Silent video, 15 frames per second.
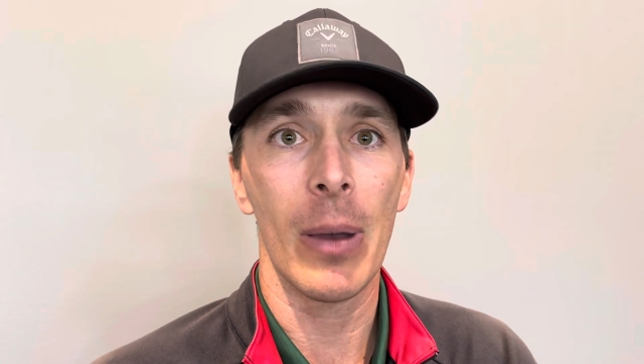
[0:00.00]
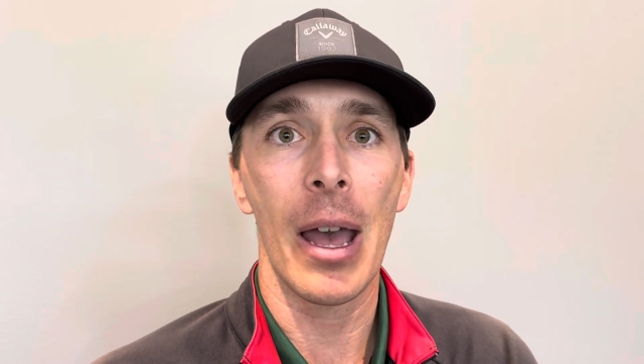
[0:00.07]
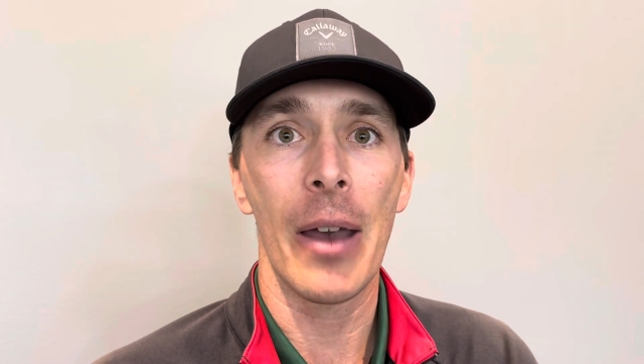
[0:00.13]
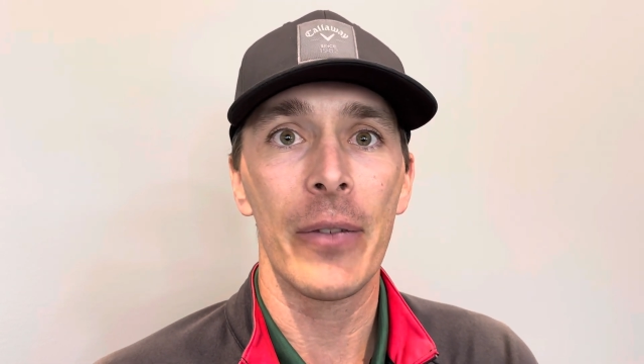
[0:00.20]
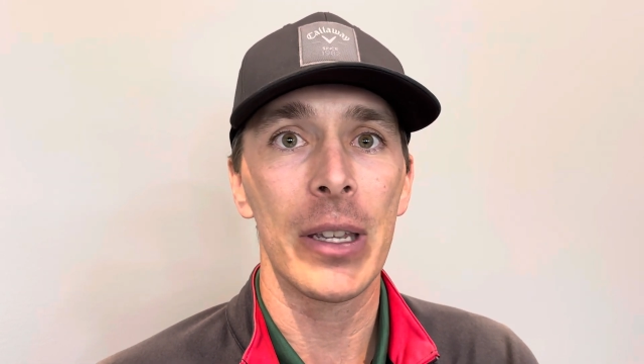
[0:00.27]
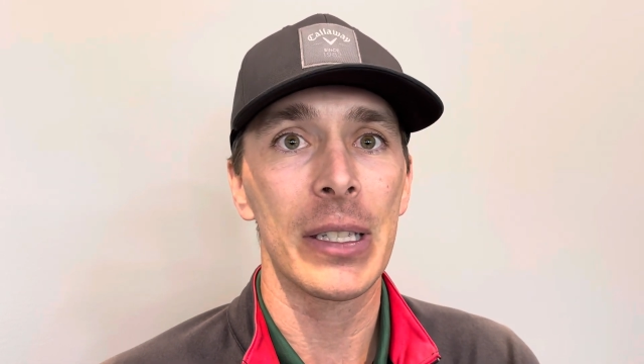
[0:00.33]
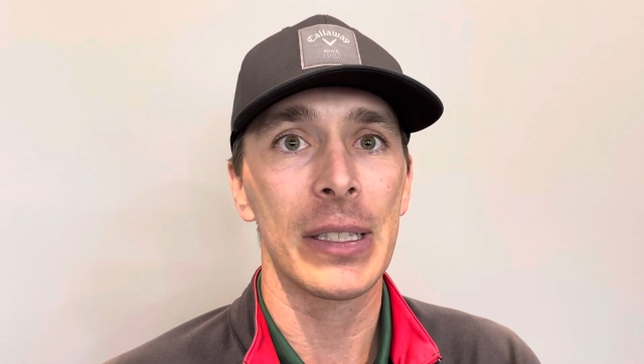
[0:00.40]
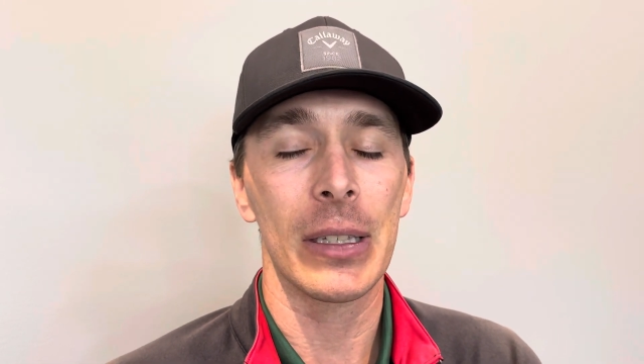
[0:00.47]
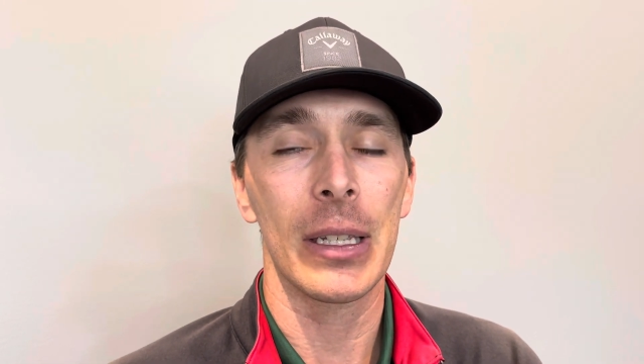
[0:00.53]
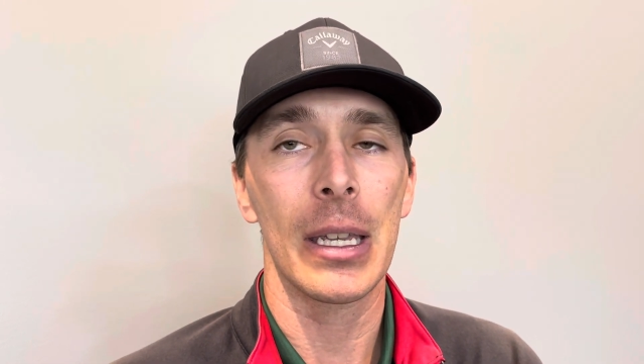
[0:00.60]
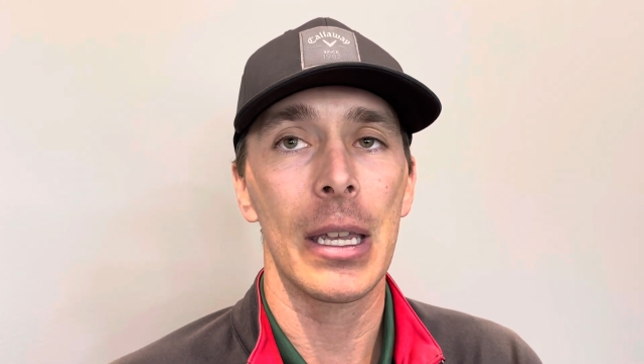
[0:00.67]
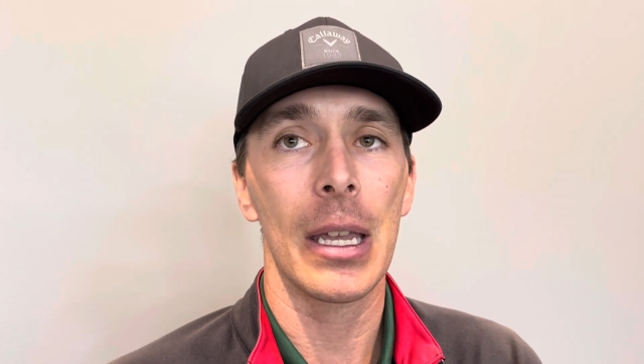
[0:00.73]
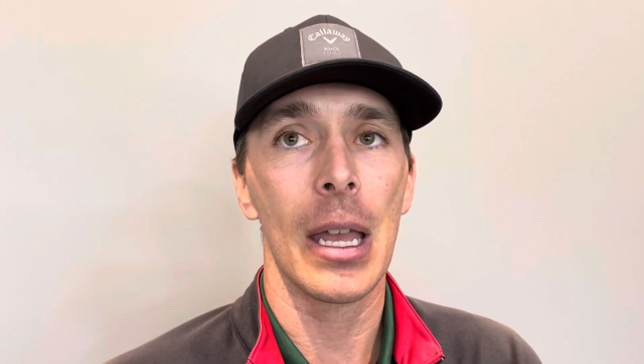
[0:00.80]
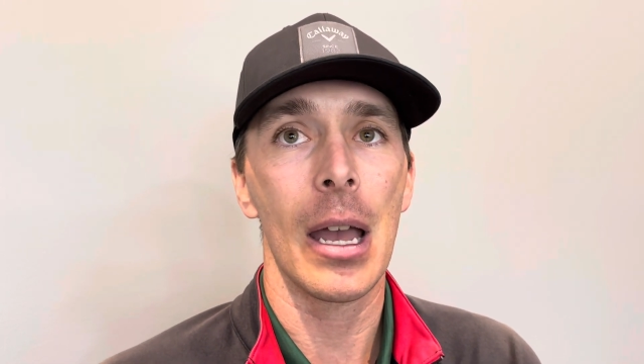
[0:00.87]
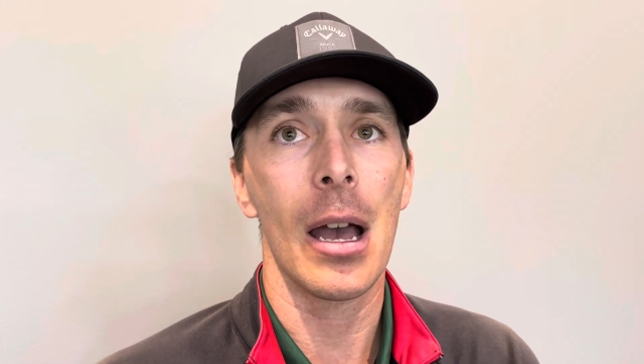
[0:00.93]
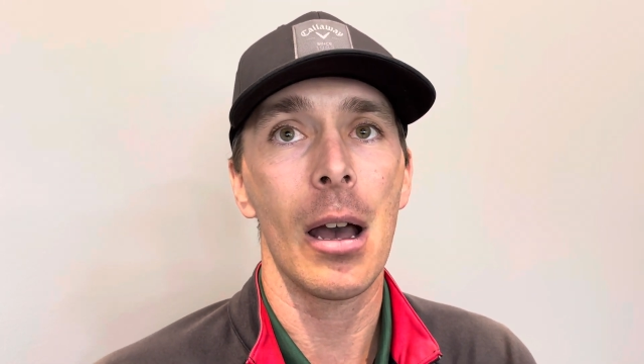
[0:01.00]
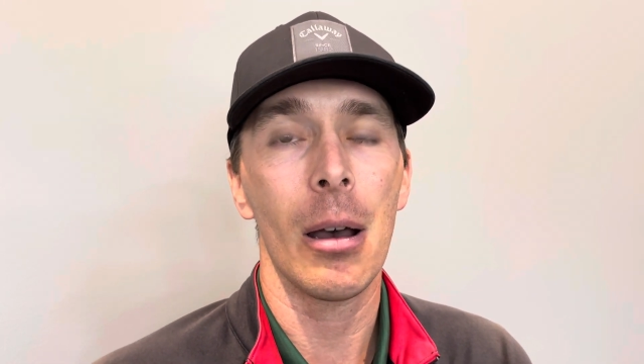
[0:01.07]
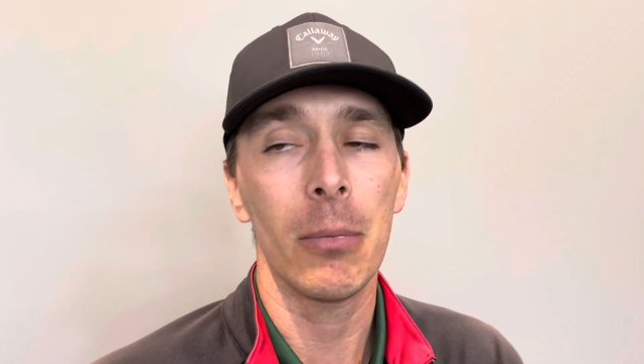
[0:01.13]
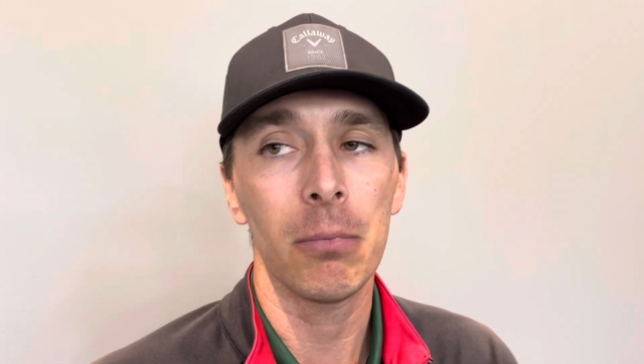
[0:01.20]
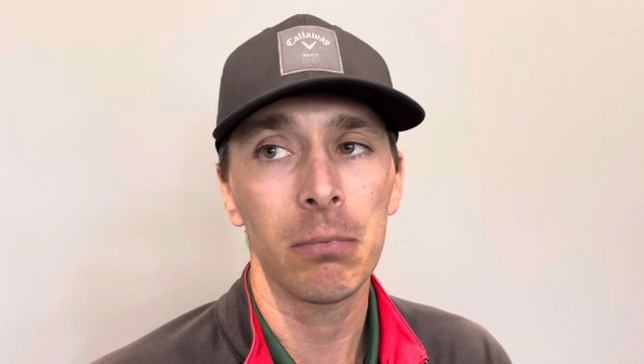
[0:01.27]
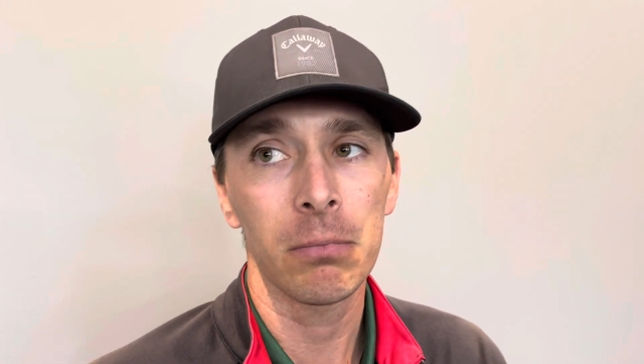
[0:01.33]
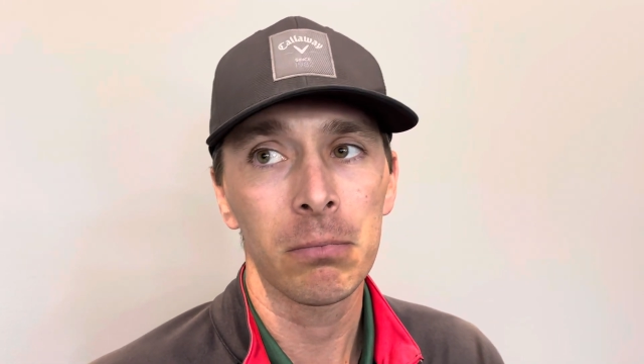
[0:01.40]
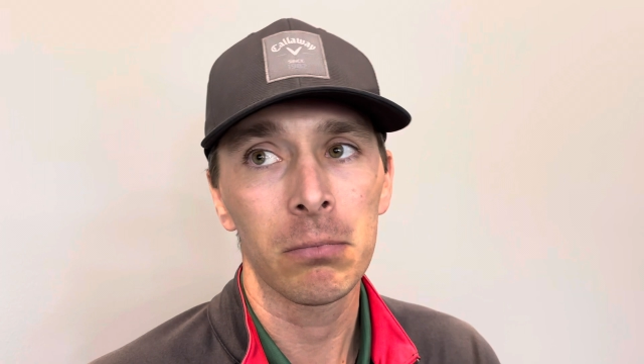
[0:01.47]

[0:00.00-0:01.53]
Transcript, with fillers: Obviously, um,